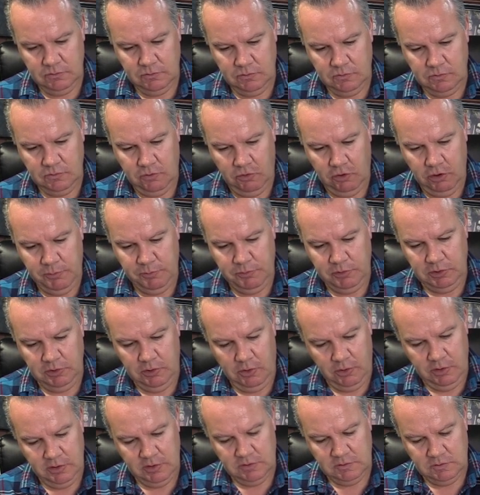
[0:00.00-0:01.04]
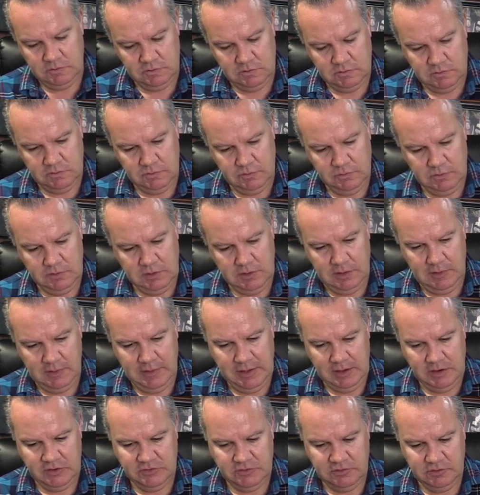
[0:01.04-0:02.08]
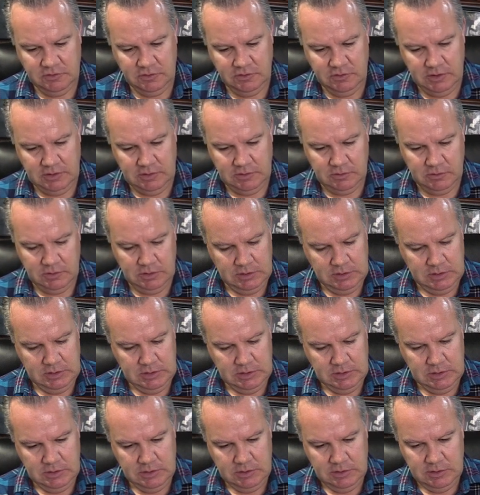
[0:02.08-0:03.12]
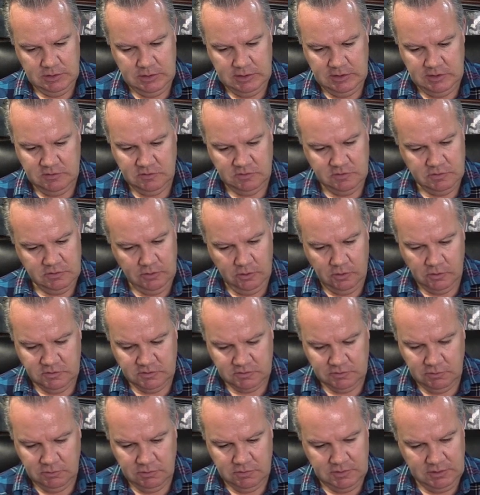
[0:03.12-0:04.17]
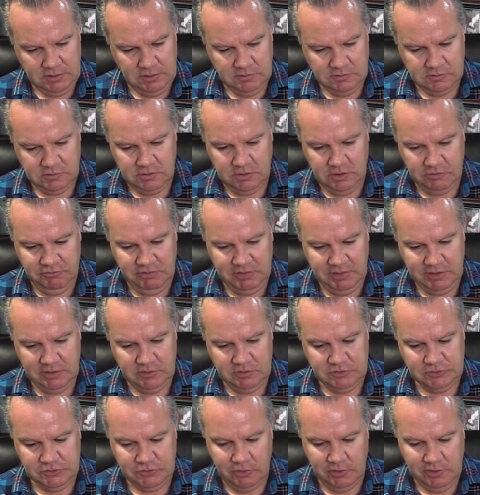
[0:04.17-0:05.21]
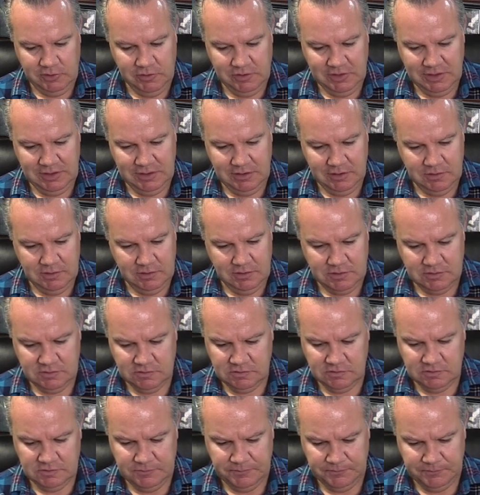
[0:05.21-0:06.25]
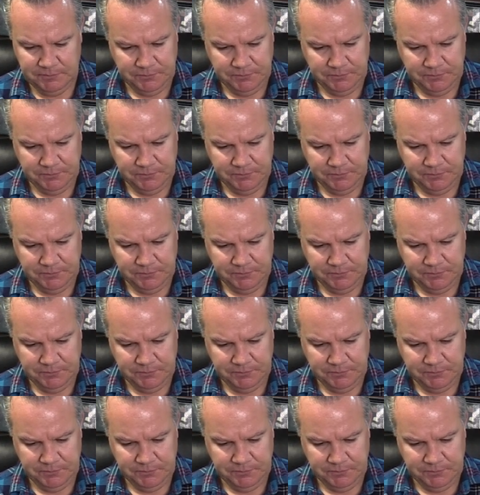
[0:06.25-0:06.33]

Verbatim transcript: Toy Polloi's collection and his thoughts on things. Going to really enjoy looking at this.